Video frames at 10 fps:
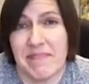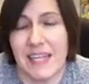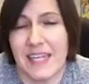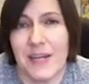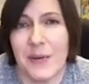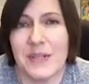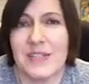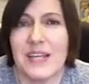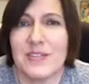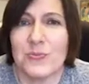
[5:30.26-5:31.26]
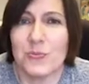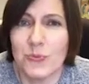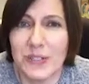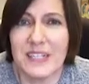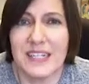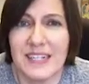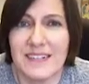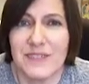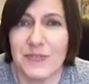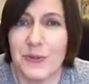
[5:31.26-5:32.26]
you know, is really
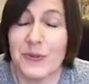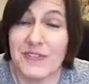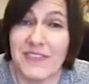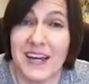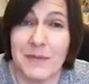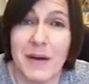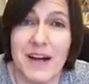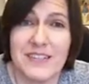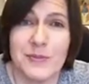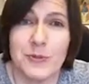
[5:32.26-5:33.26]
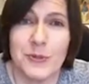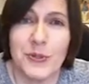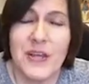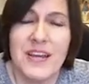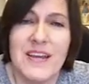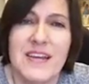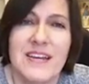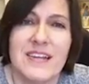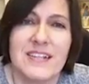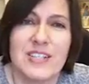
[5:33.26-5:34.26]
difficult, if not impossible,
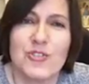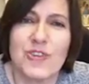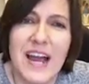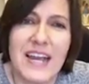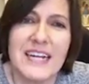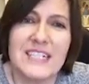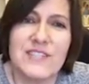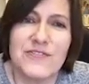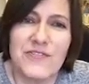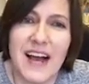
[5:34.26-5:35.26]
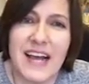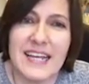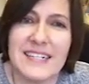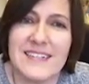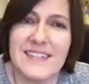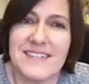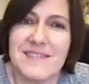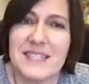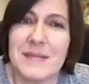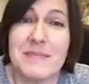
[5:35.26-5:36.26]
to trying to find
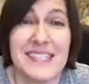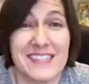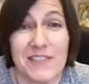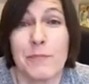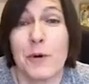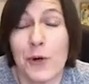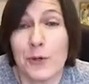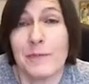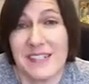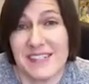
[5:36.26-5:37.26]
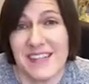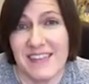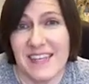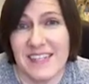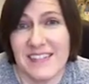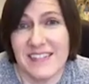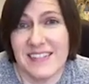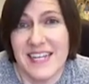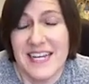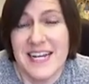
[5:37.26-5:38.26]
some sense of purpose in this.